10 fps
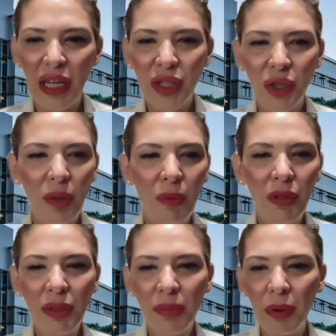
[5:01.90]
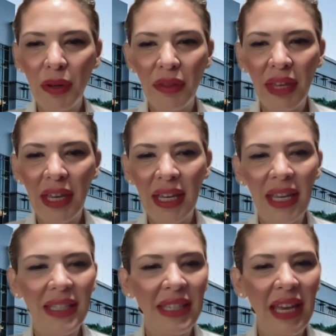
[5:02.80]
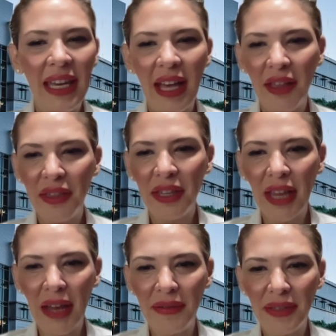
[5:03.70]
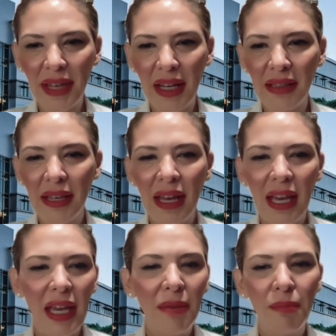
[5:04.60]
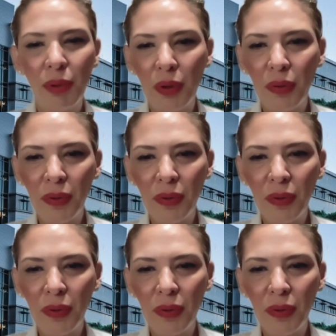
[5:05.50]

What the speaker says: So the most important thing is a healthy lifestyle. Improve